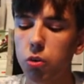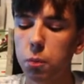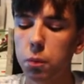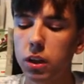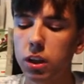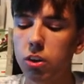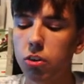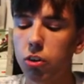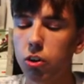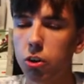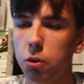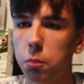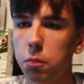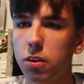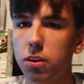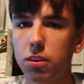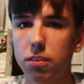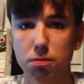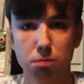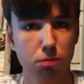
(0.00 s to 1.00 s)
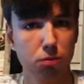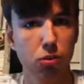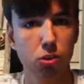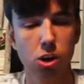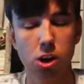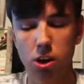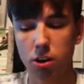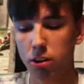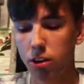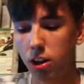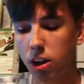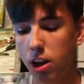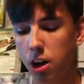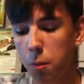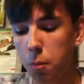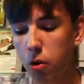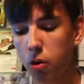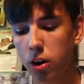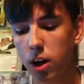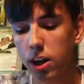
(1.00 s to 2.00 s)
be dumb? Well,
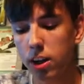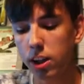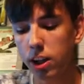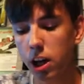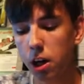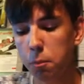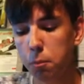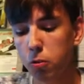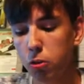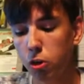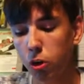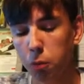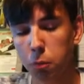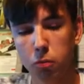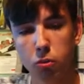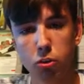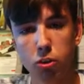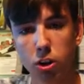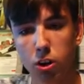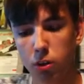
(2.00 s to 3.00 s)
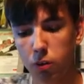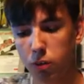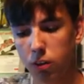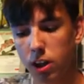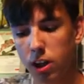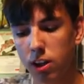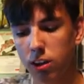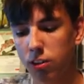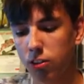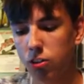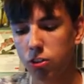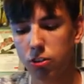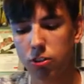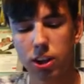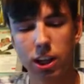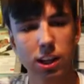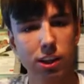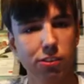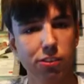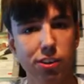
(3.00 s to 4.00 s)
I'm already am dumb, so I'll just
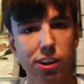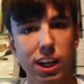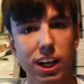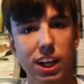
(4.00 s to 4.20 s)
answer